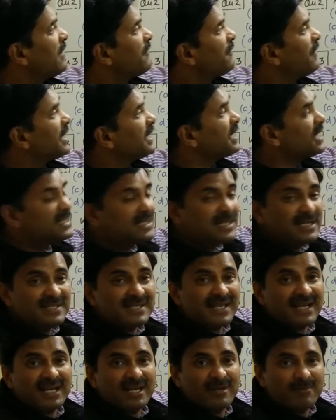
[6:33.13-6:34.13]
and the fatty
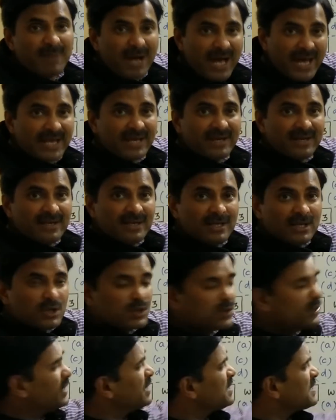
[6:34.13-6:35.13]
acids occur by.
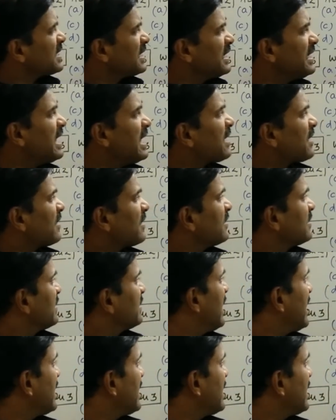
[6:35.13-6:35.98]
So it's clear